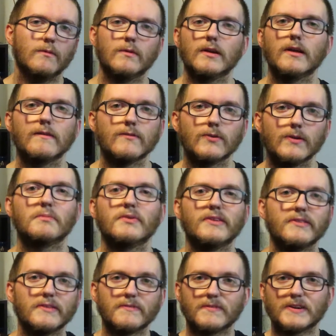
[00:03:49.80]
whatever.
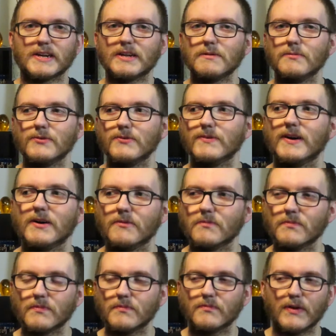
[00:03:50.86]
Completely forgettable. I'll
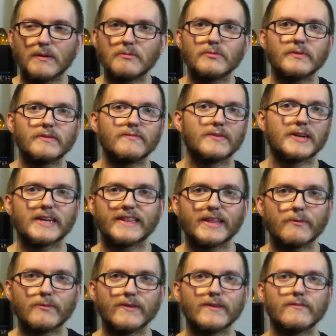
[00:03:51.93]
probably forget
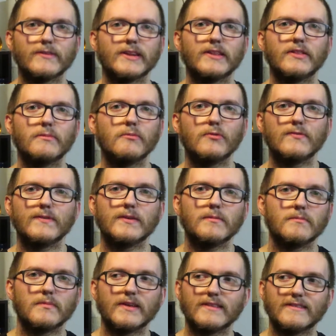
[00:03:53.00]
they were even in the
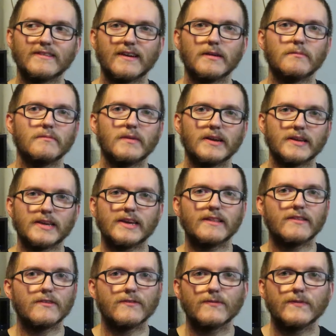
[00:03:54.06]
movie by the time I get
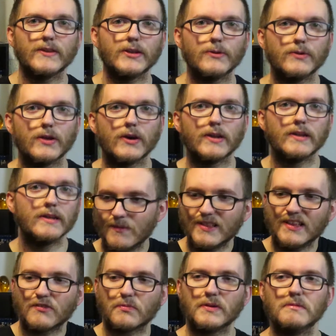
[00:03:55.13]
this video done. And I mean,
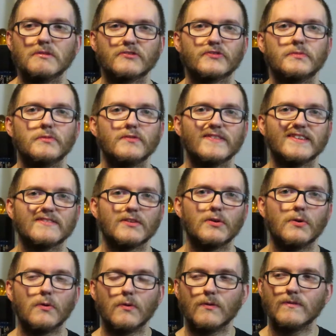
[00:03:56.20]
that's pretty much the movie as a
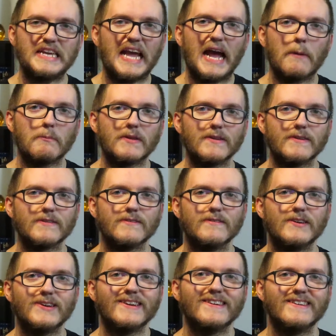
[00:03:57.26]
whole. It happened.
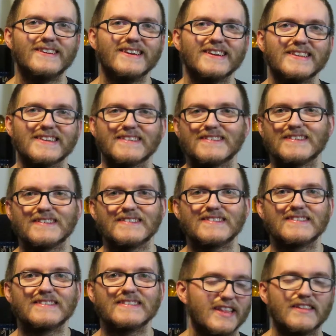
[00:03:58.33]
It
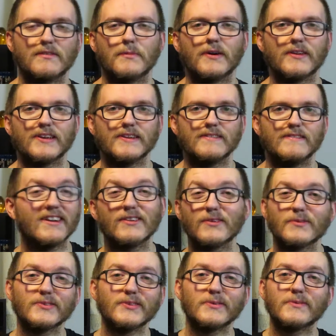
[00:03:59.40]
exists. And that's about it. And I
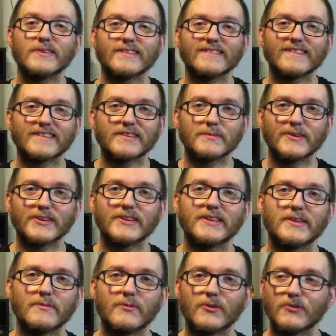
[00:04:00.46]
really want to talk about it
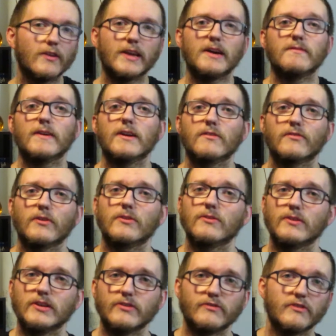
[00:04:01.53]
anymore. So yeah,
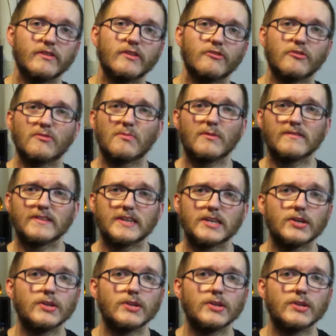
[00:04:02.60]
Firestarter, it just wasn't